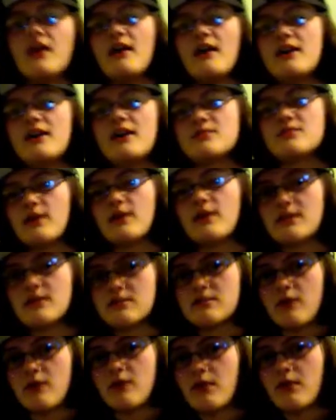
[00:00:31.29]
as well as
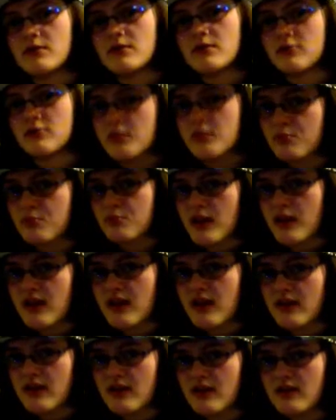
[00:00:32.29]
while we took the break,